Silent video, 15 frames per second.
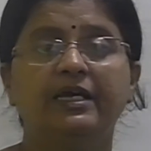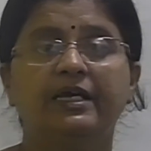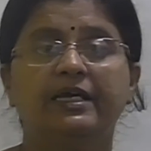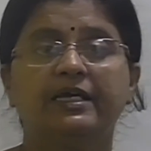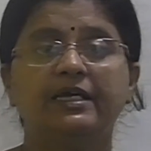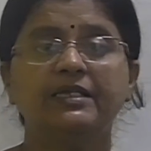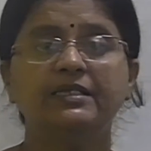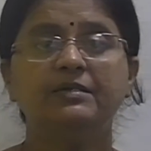
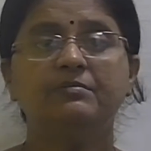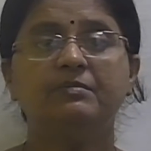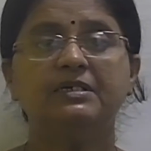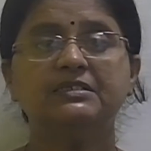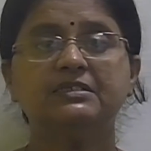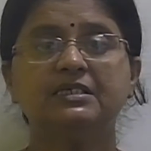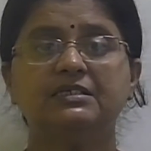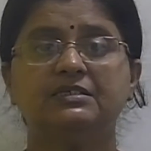Here the
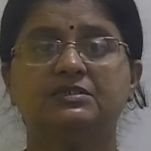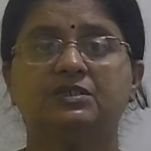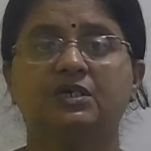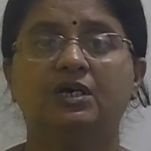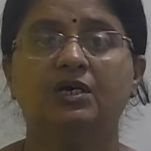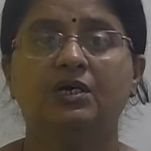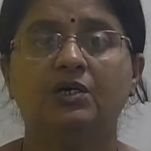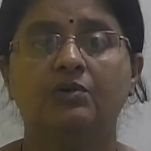muscles
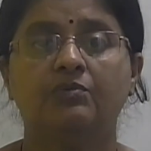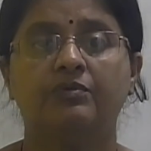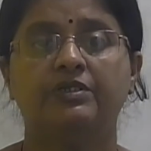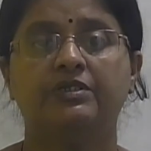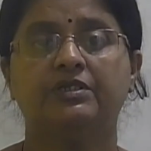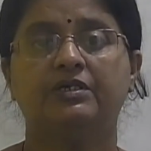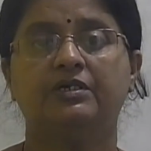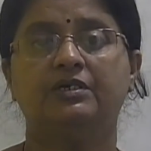with